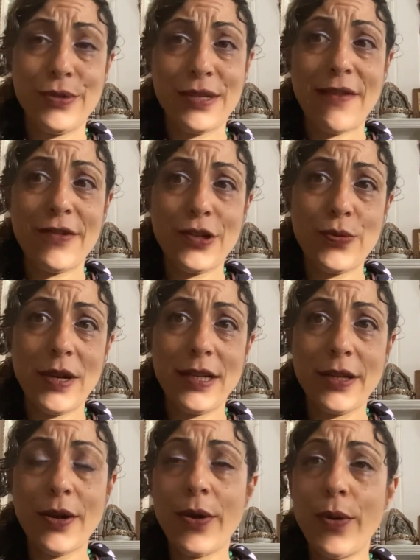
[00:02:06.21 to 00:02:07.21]
savage way to
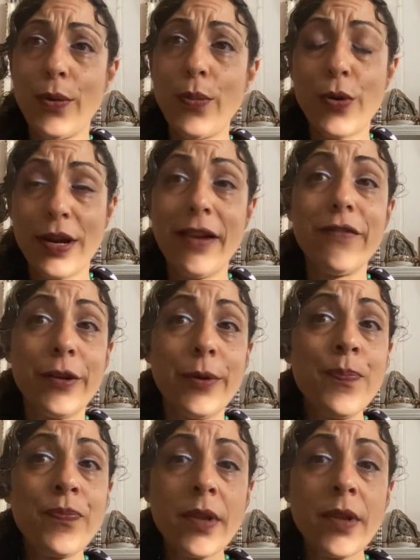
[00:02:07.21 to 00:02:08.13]
go, whatever.